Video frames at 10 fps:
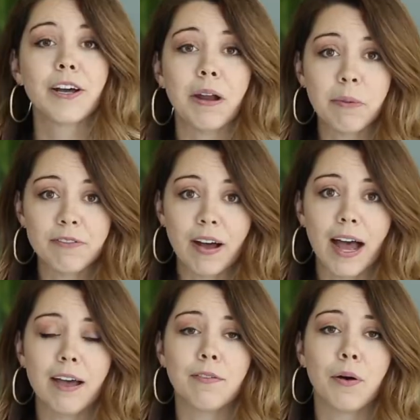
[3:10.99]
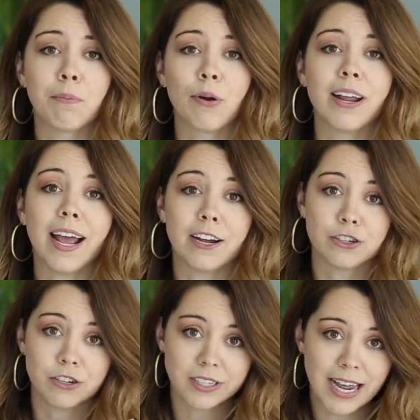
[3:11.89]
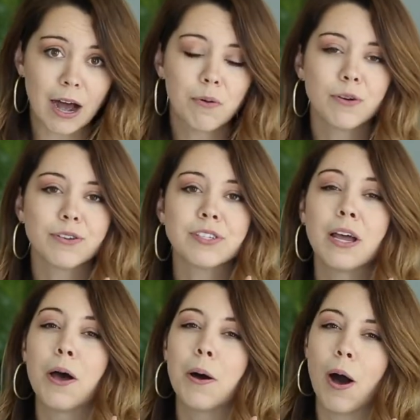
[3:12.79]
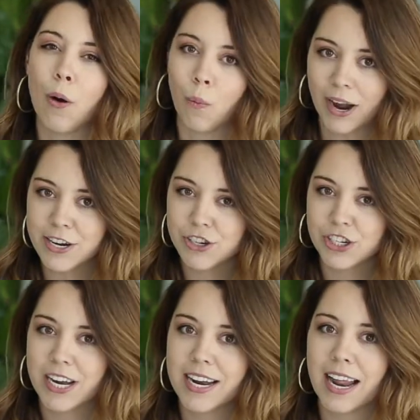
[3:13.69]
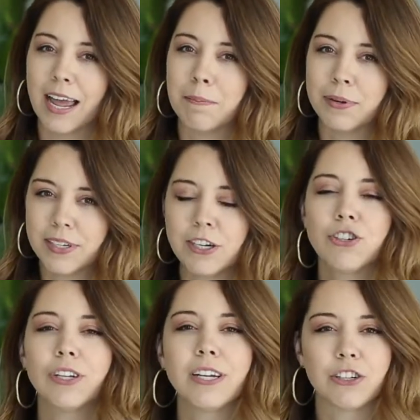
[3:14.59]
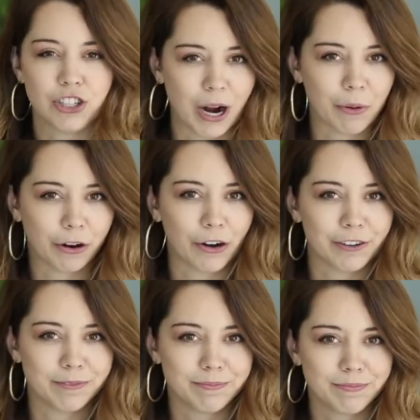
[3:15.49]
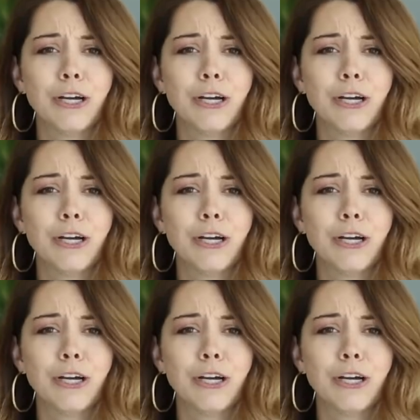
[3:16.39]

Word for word: Number five, bring extra towels, a white sheet, and potentially a shower curtain.